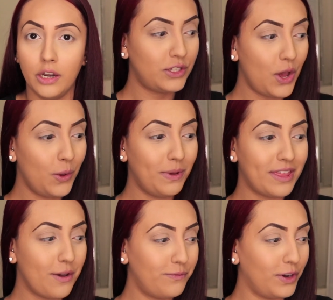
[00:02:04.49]
So
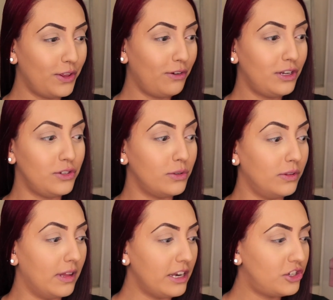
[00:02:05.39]
without further ado,
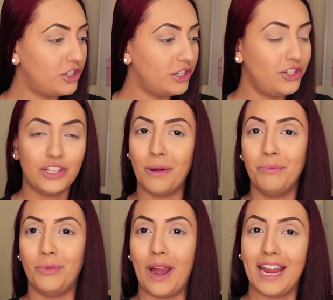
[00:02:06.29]
let's just
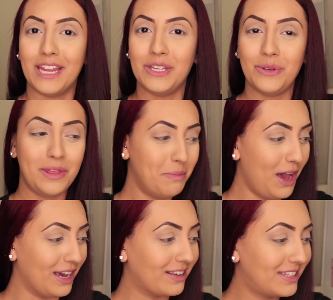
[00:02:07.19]
jump right into the
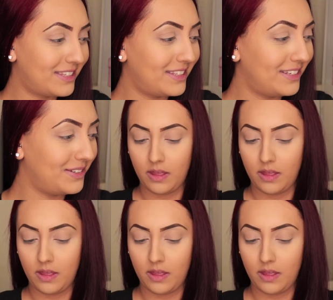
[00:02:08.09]
box.